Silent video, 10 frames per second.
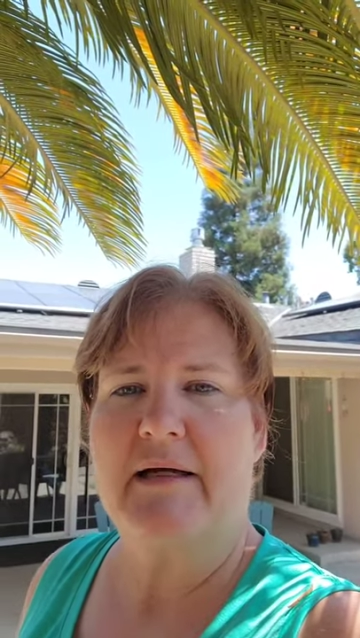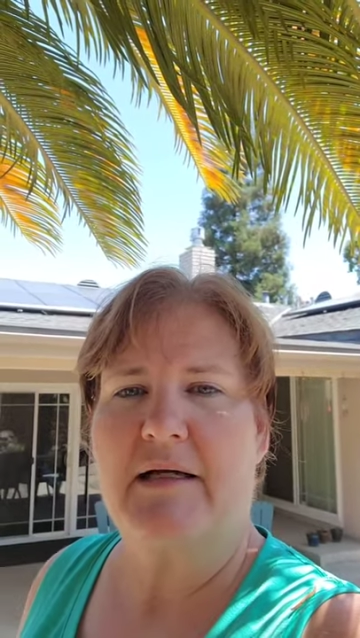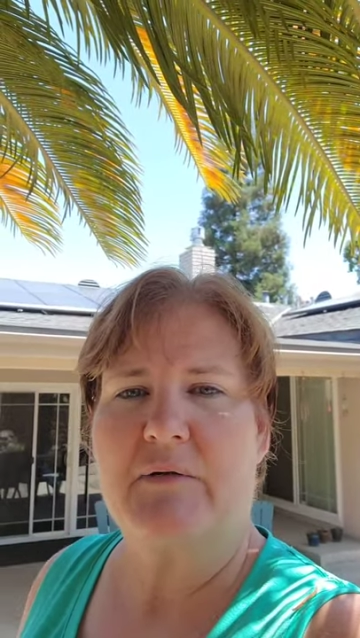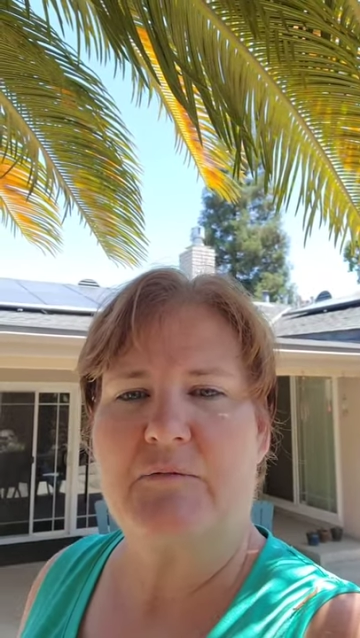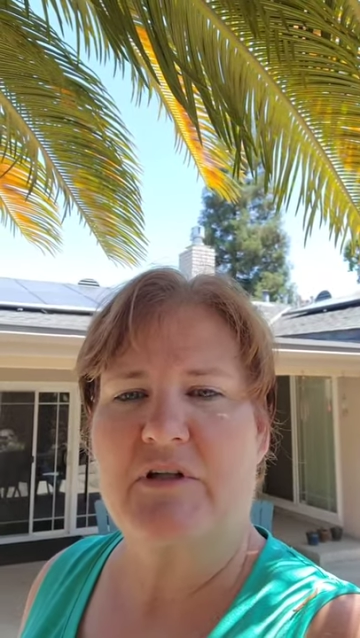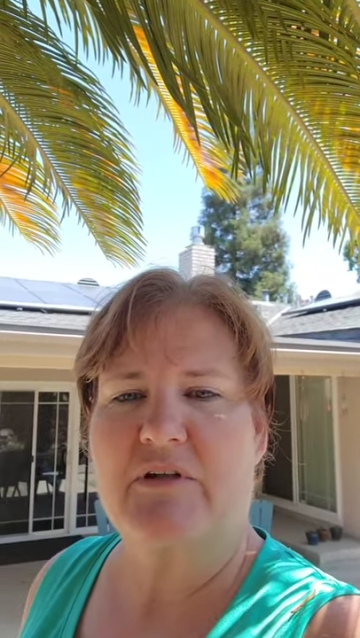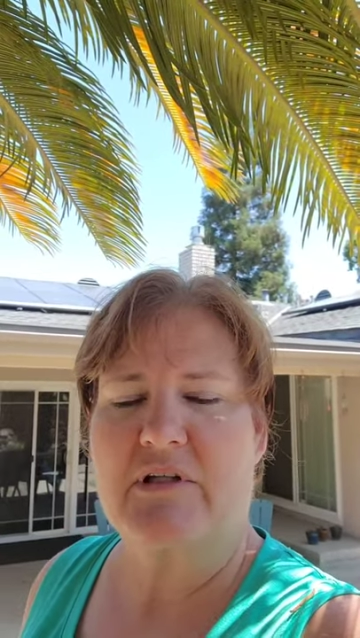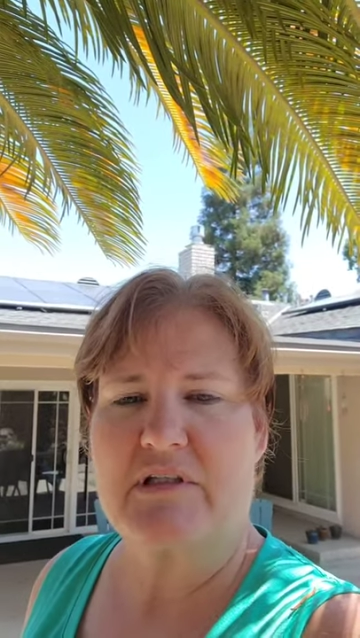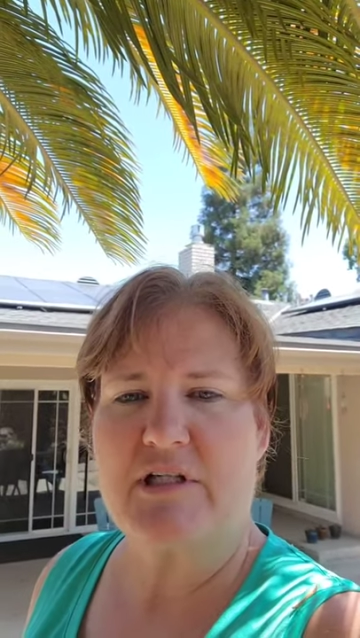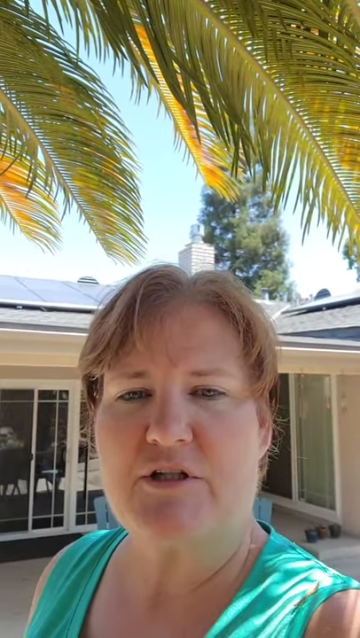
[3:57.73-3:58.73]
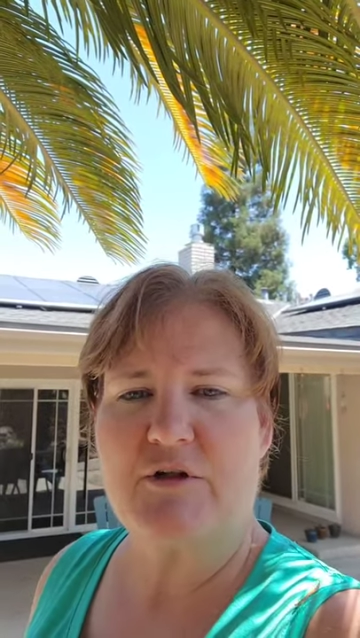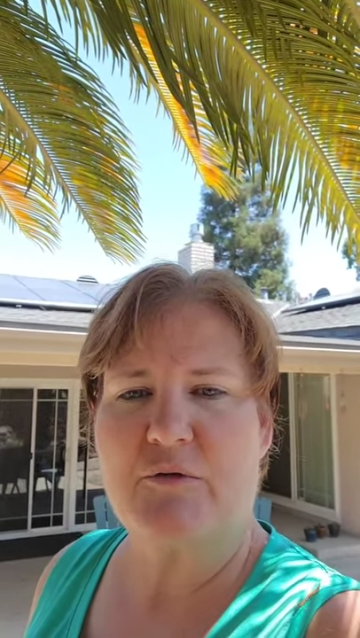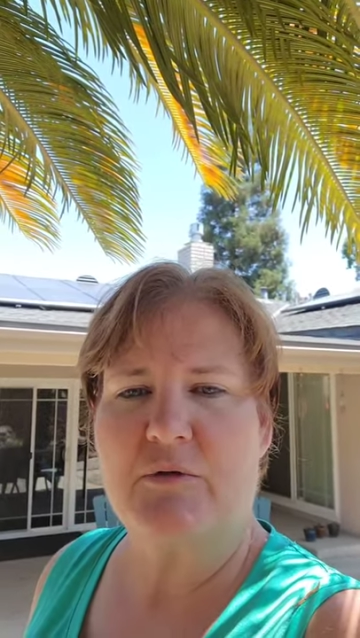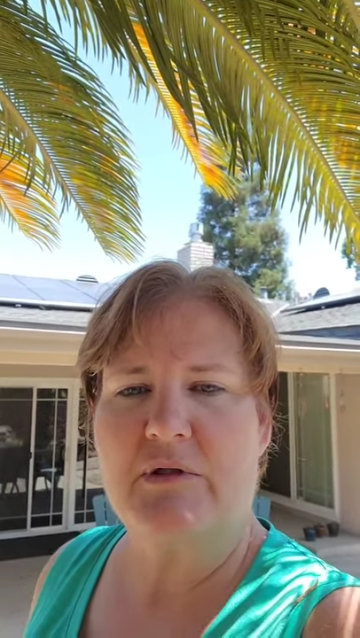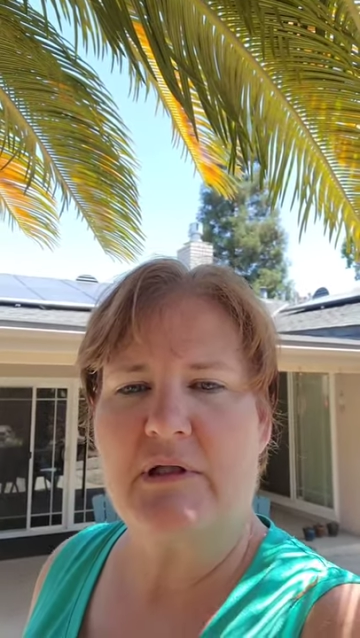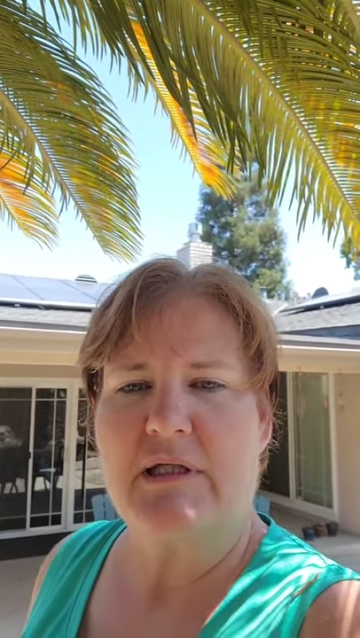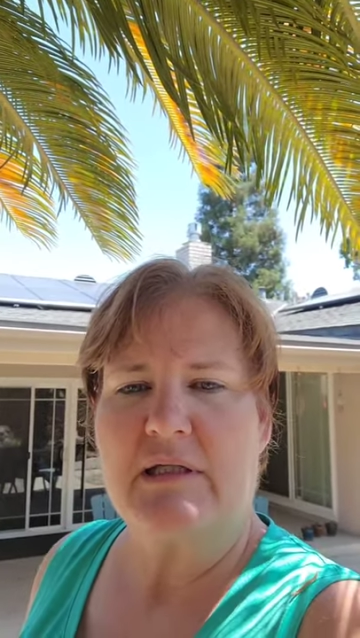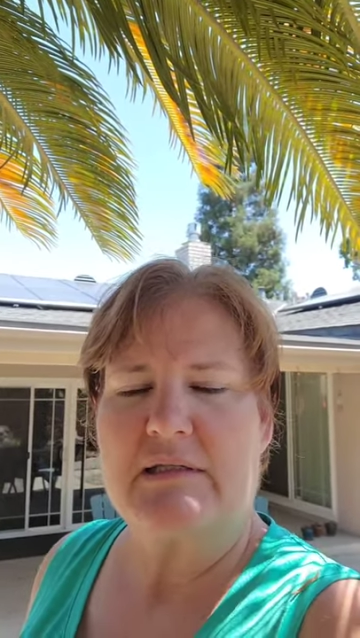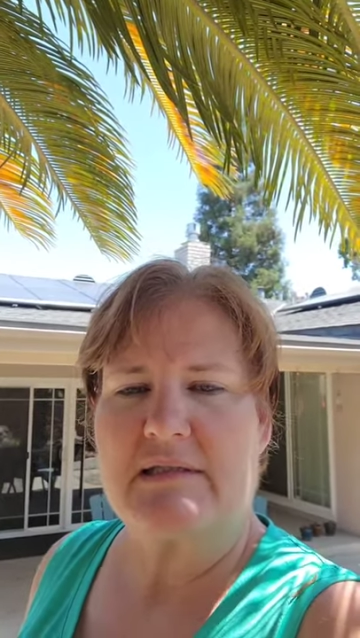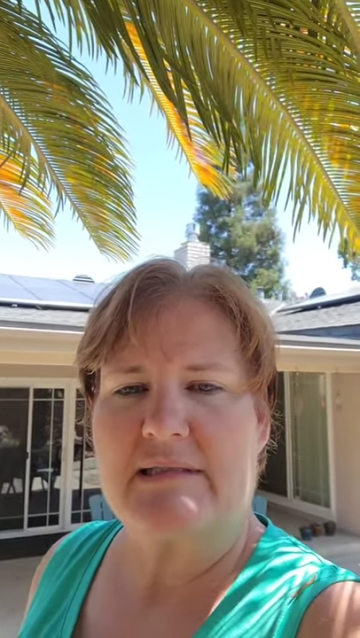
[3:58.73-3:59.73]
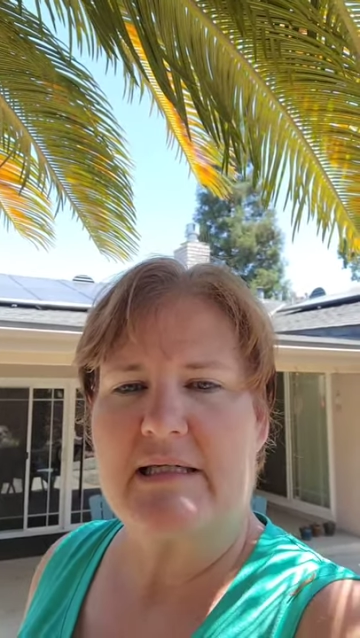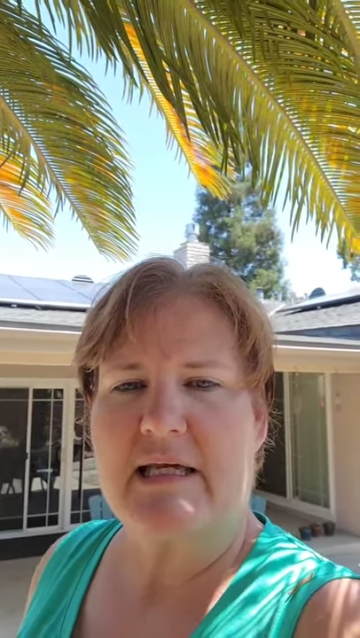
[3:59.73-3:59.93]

um, just continue to seek